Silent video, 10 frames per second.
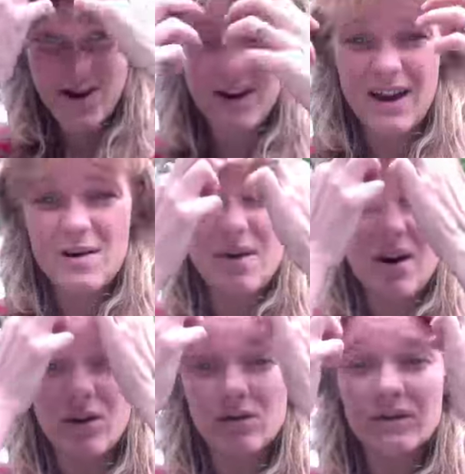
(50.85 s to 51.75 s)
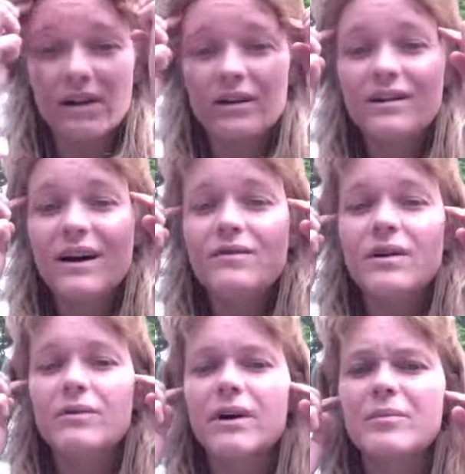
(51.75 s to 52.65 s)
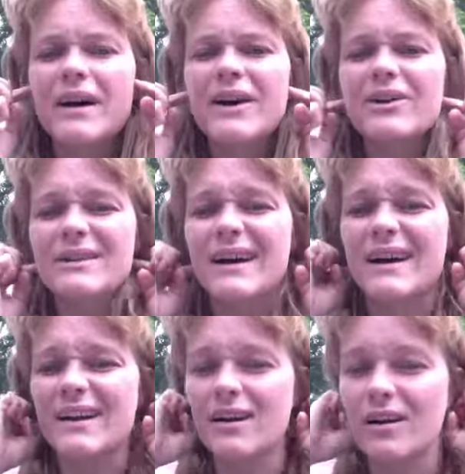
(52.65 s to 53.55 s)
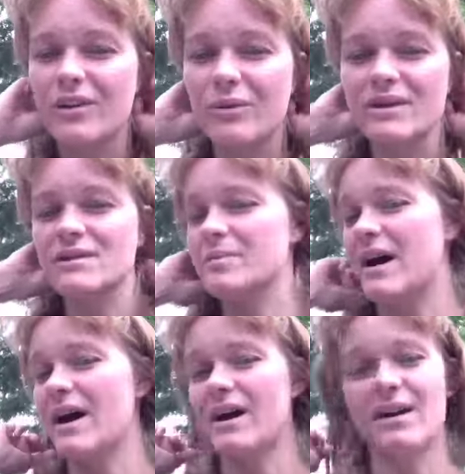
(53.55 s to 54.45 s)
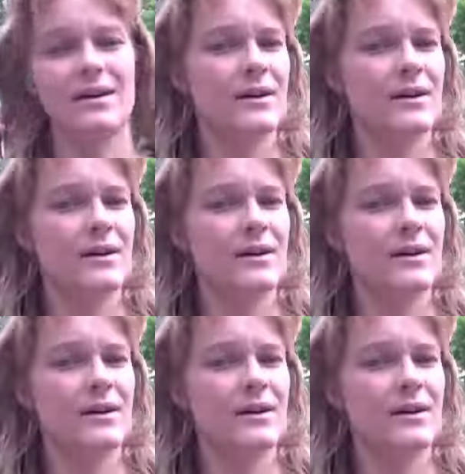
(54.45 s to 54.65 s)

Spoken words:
It came out only kind of around my hairline all the way to the back.